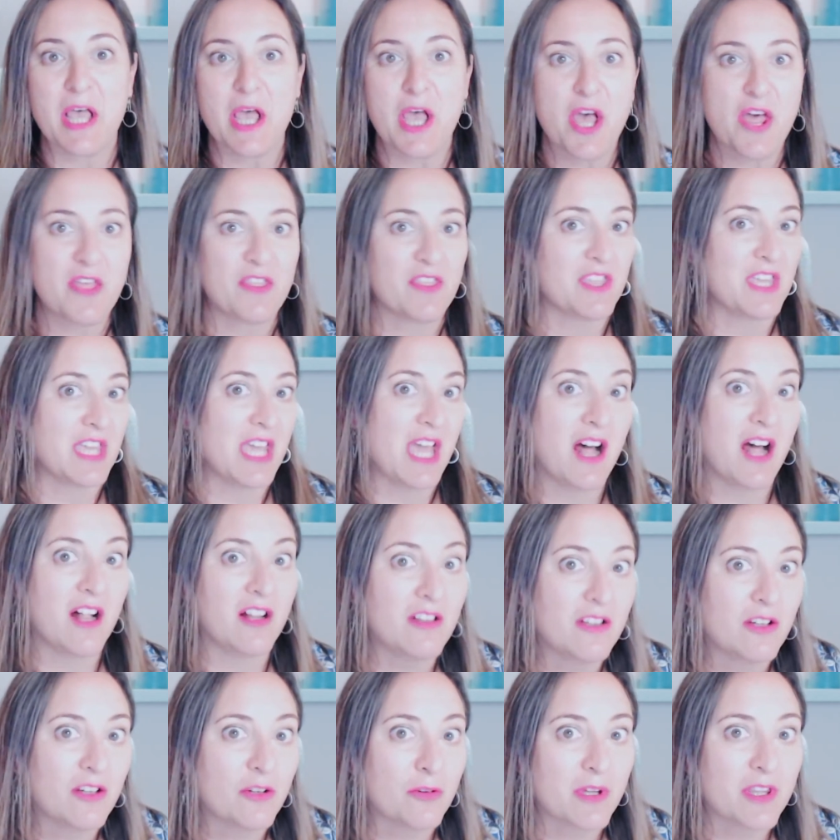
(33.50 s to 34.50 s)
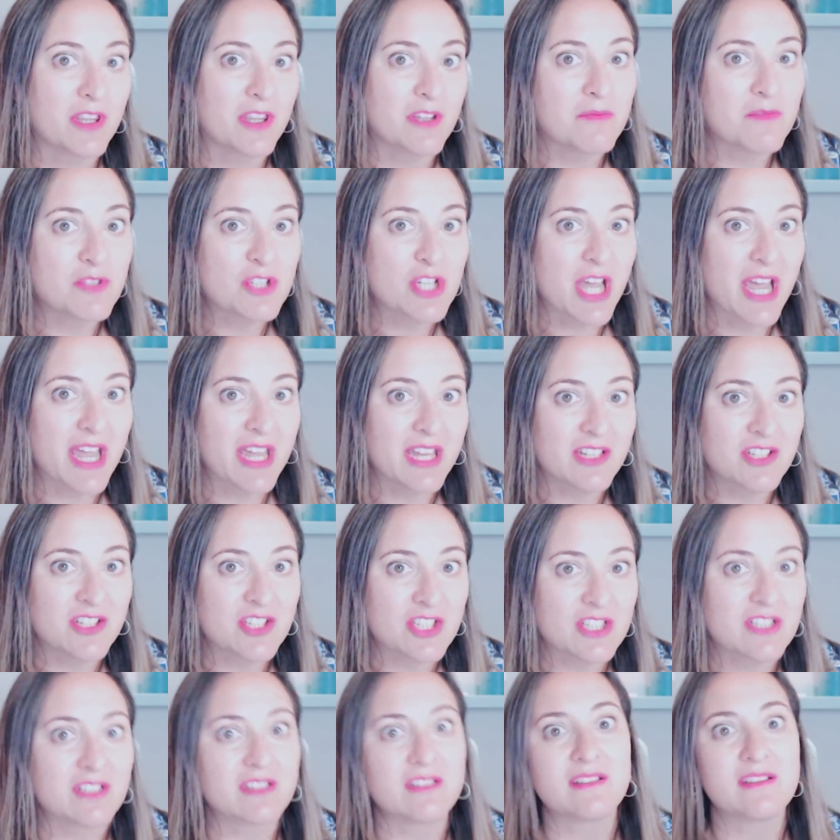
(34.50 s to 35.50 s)
the algorithm
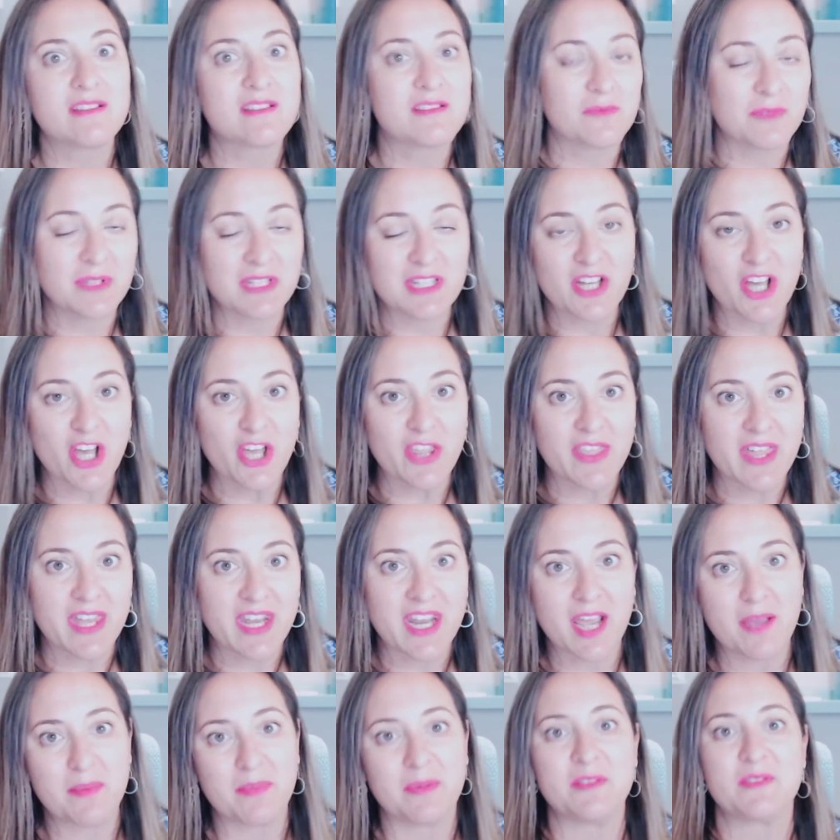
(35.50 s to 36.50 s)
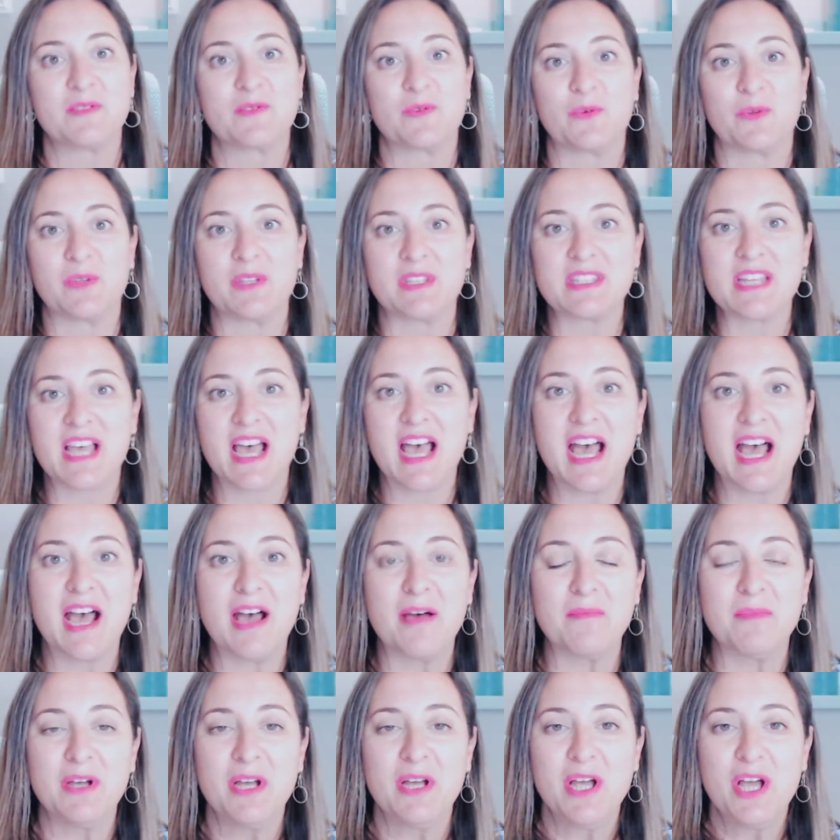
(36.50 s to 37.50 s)
changes. We know that happens all the
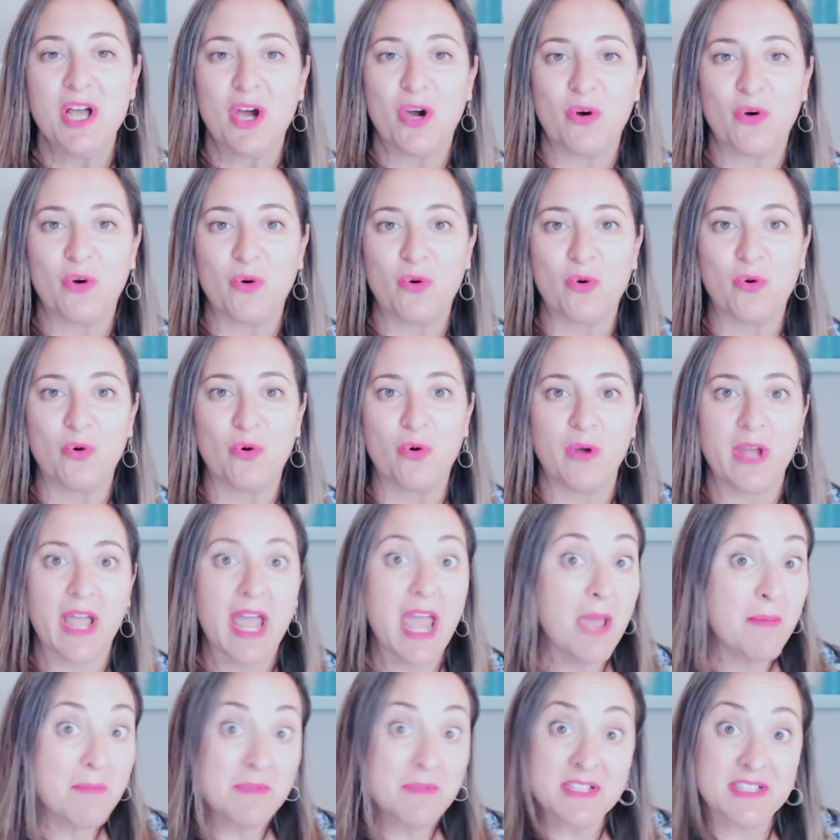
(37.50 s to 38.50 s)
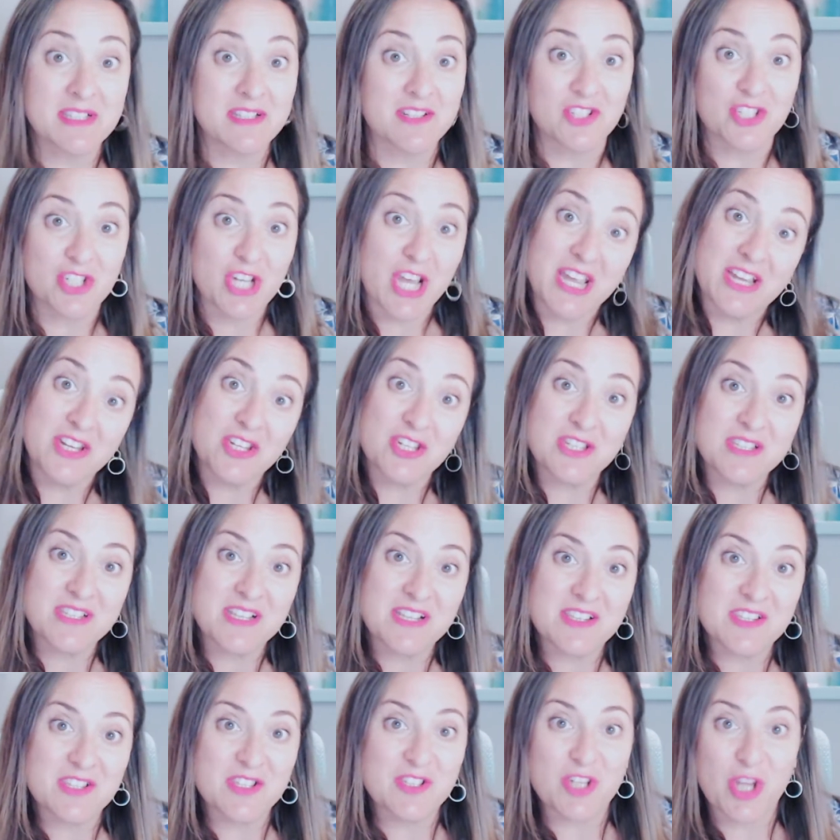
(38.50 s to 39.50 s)
time, or Amazon changes
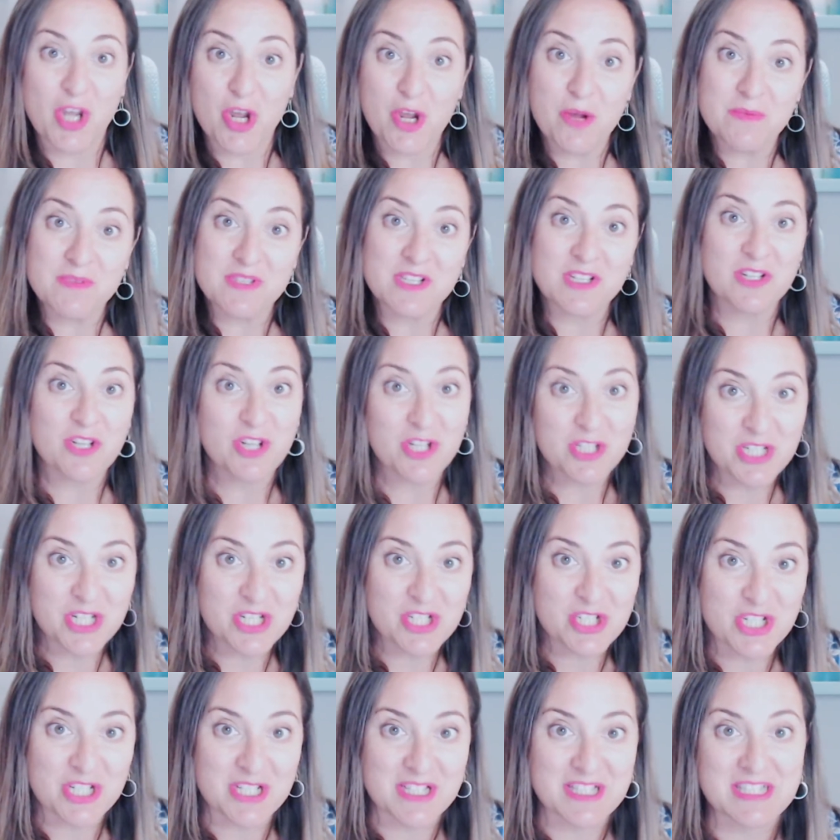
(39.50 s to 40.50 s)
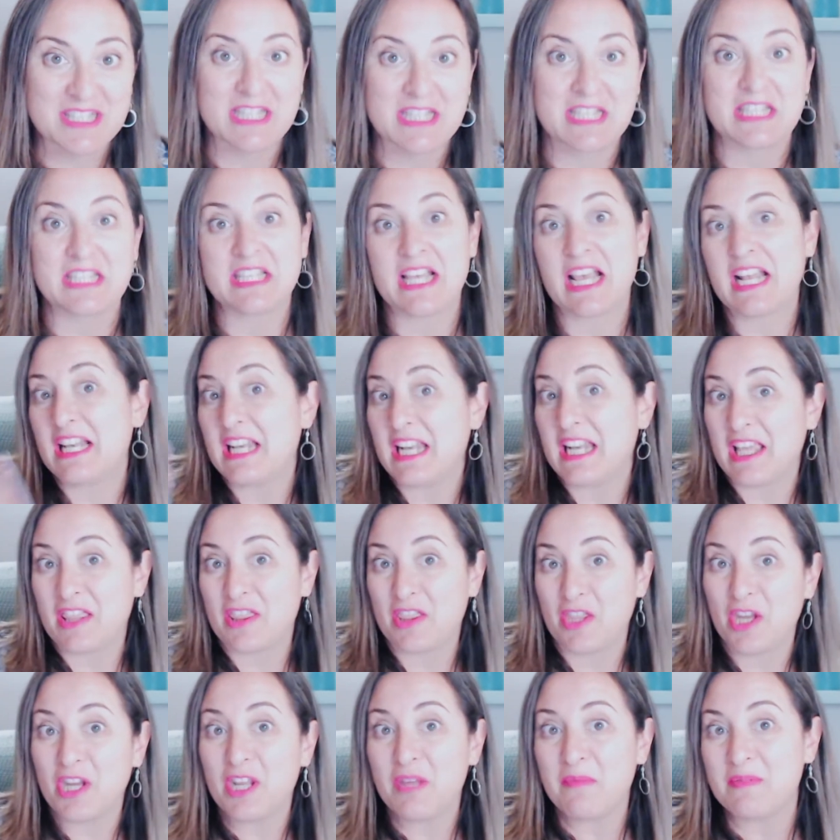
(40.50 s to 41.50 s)
its terms and conditions and suddenly
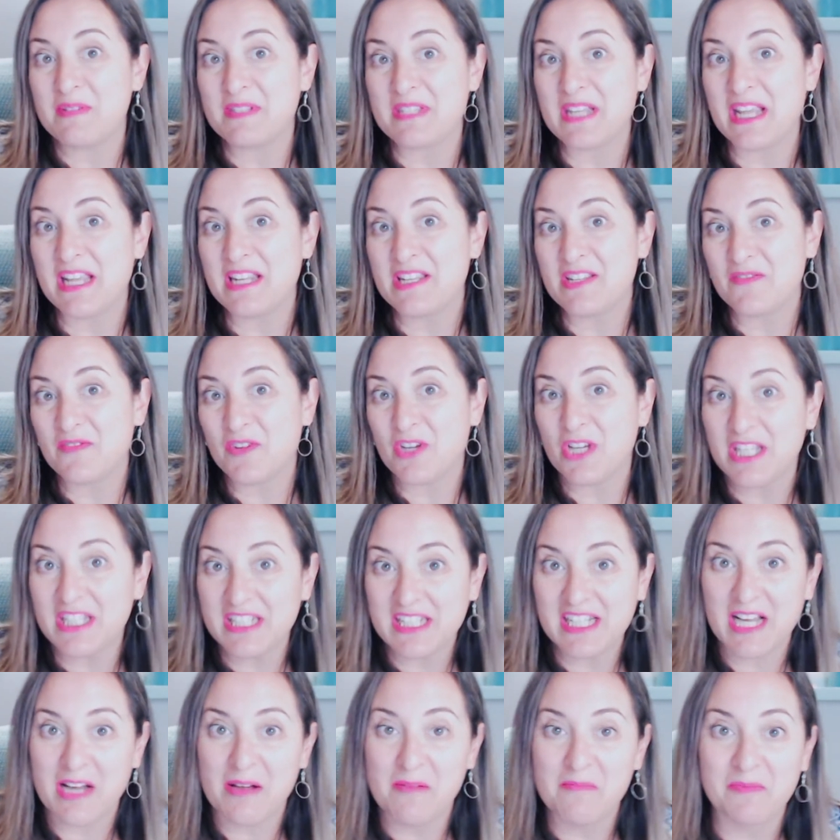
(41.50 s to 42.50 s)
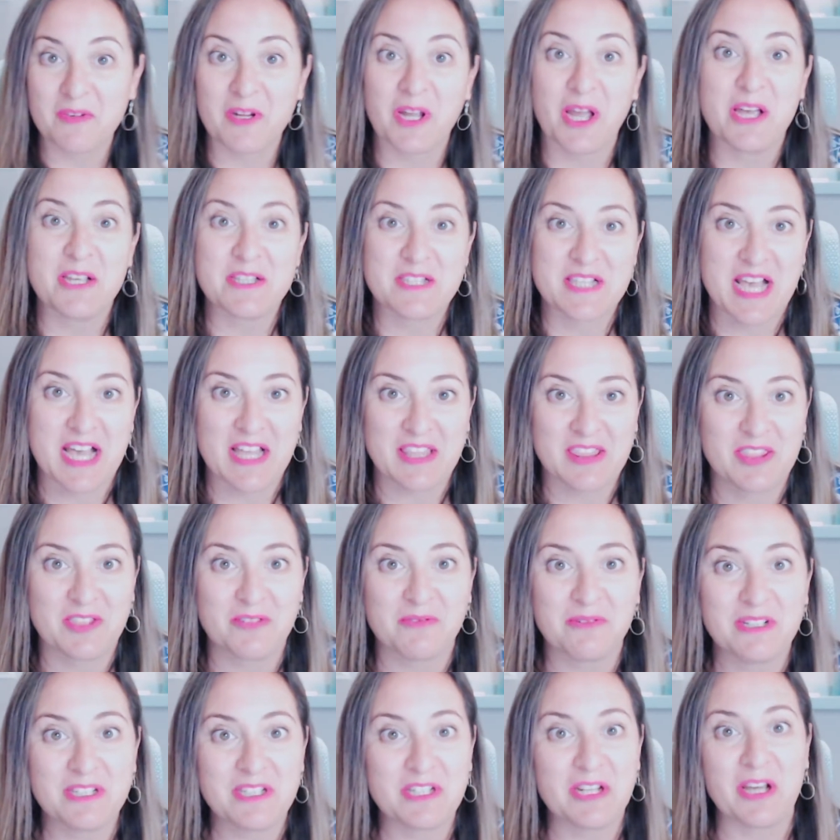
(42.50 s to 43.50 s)
30% of your income goes out the
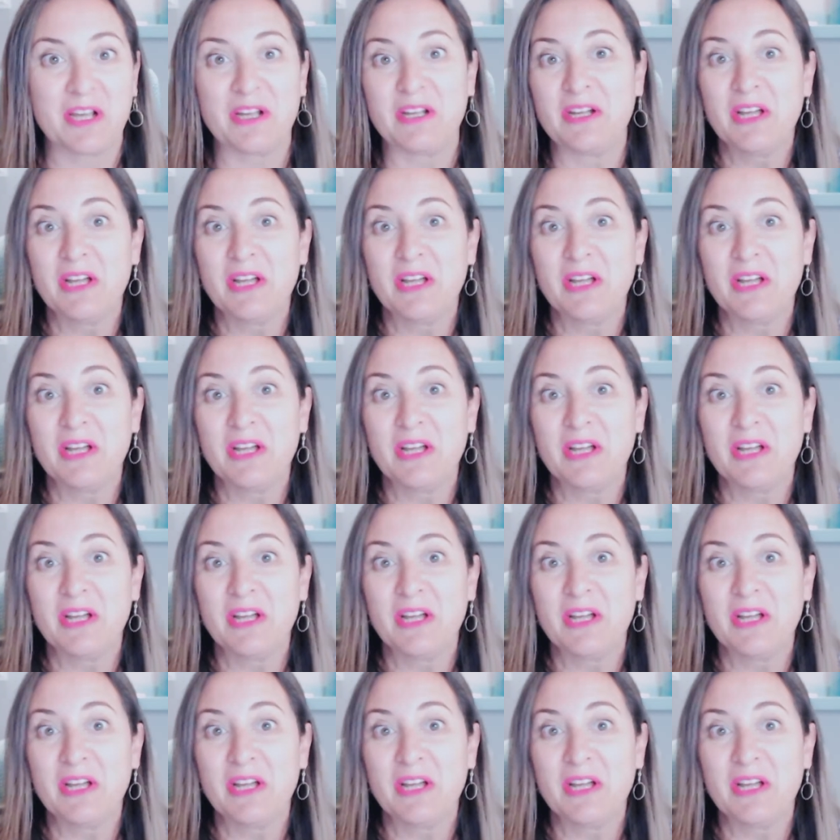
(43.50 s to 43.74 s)
window,